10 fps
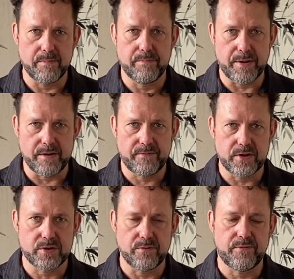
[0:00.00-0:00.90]

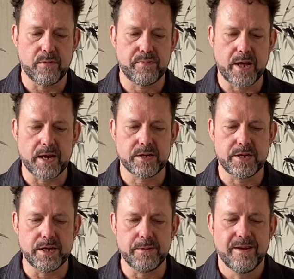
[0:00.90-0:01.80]
beneficial for black
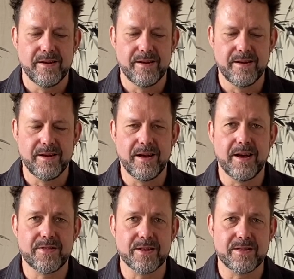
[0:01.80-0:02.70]
tea.
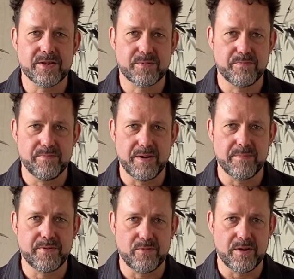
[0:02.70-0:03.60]
I think this
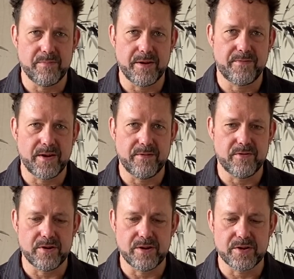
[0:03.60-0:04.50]
might be one of my
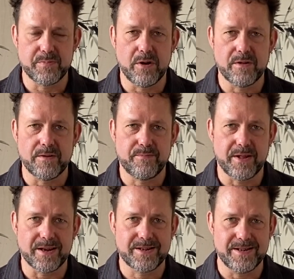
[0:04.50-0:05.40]
favorite small leaf
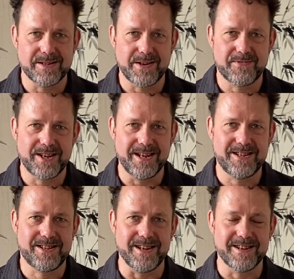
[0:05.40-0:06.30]
black teas I've
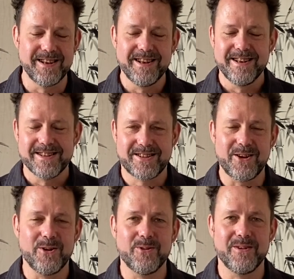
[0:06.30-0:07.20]
tasted.
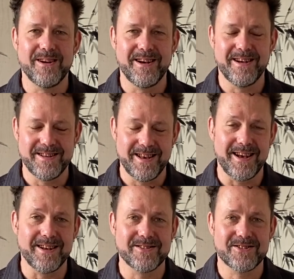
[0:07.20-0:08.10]
So
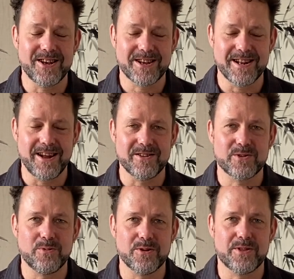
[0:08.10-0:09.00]
yeah, check it out,
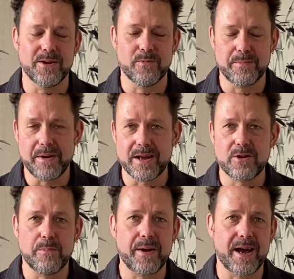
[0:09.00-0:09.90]
it's worth it. We might
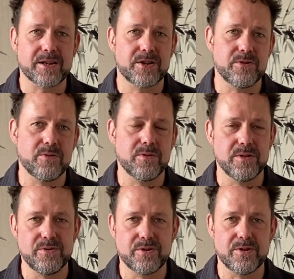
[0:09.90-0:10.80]
go back to
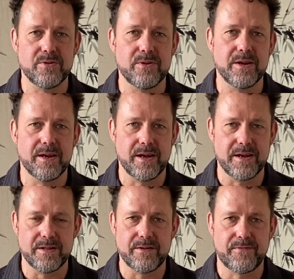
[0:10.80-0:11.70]
Lugu
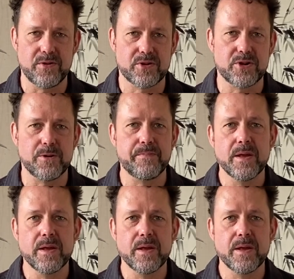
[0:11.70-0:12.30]
in the future,